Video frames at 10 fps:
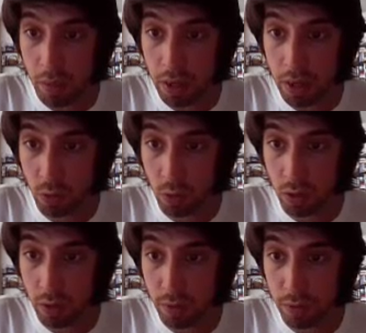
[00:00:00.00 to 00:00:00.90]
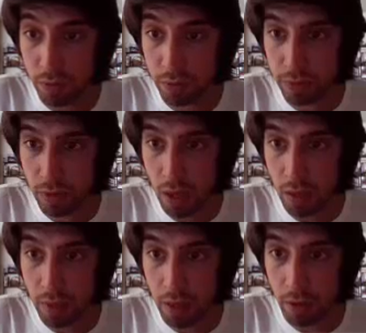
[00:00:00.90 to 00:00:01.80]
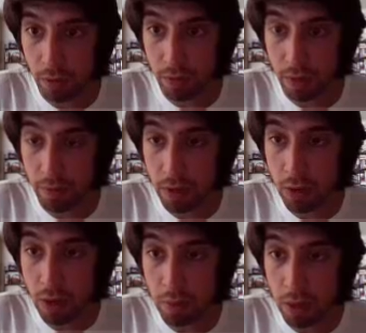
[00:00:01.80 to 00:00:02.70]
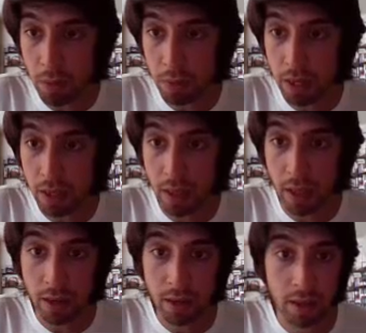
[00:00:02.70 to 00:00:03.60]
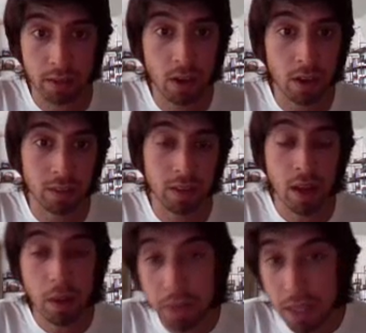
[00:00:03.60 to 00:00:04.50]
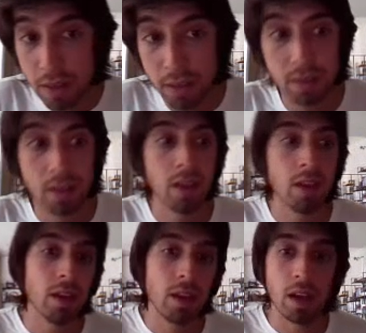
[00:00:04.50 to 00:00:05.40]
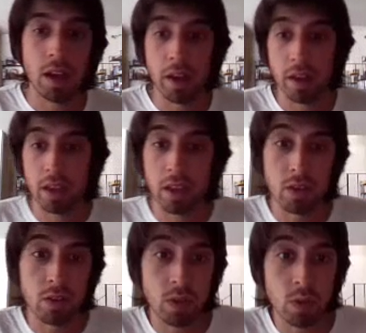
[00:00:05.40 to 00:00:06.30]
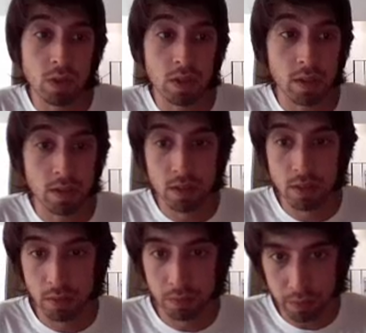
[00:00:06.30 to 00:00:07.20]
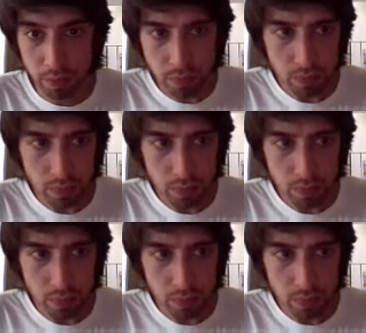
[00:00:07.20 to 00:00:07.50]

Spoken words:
any sort of I don't know, like video game company that has constant updates. It can use this